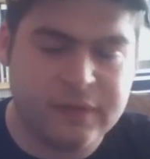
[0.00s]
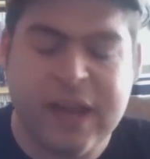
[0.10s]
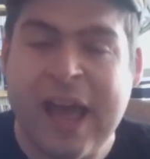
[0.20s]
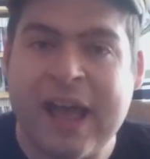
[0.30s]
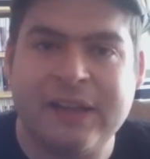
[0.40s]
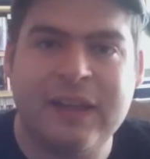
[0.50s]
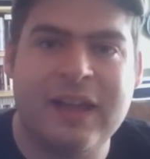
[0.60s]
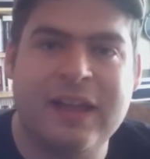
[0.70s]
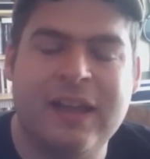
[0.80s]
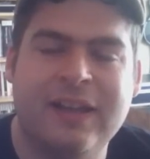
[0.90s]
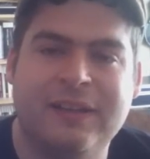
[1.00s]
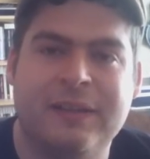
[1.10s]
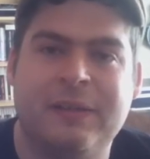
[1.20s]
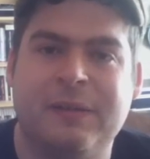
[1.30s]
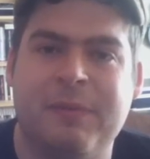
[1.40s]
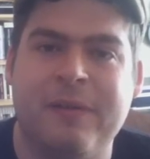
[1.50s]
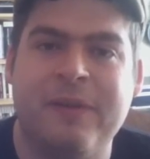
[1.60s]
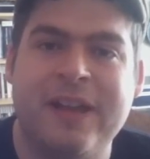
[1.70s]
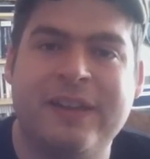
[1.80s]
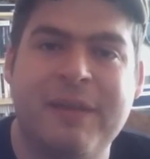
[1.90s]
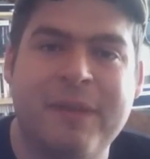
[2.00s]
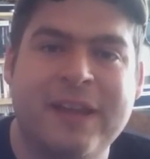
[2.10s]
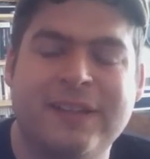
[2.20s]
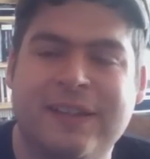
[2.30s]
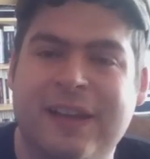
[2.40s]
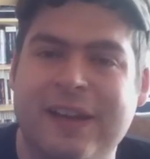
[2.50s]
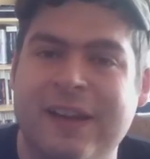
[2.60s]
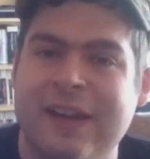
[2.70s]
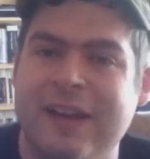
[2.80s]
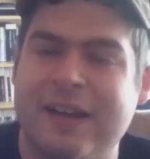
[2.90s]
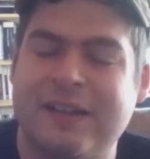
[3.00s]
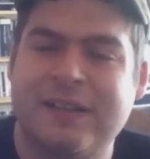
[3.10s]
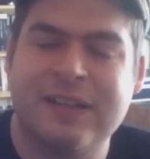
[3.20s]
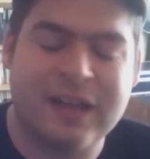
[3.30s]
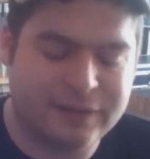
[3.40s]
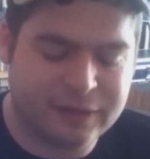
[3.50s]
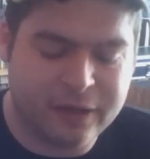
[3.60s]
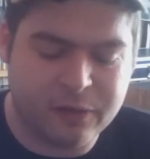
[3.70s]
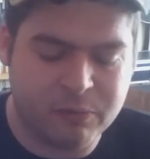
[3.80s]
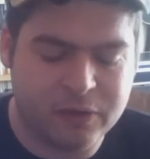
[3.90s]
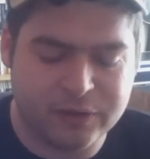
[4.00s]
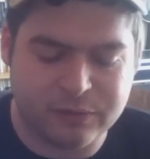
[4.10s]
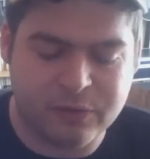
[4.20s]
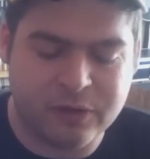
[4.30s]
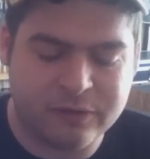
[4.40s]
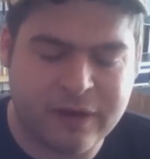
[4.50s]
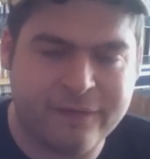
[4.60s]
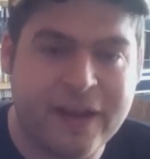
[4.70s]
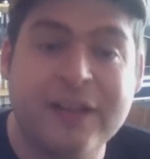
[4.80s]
yeah, that, it's just a bit weird that basically he's started to go on World of Warcraft.